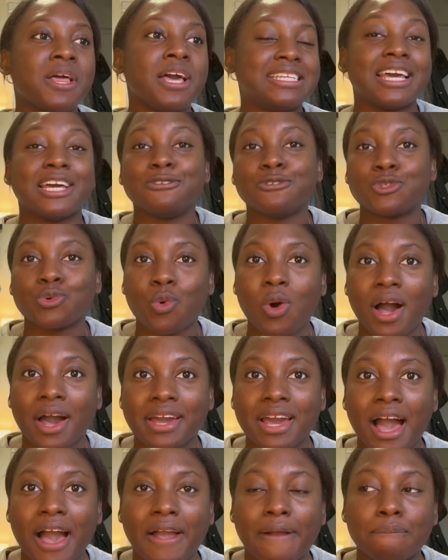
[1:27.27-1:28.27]
hence
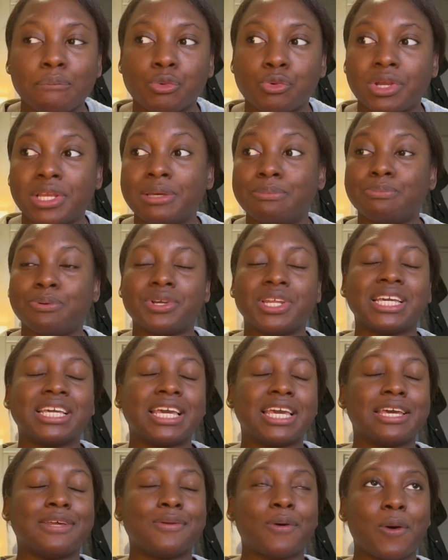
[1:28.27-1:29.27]
why I am really putting
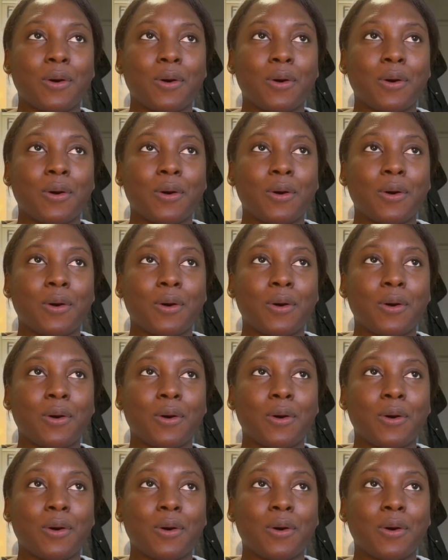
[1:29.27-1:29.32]
in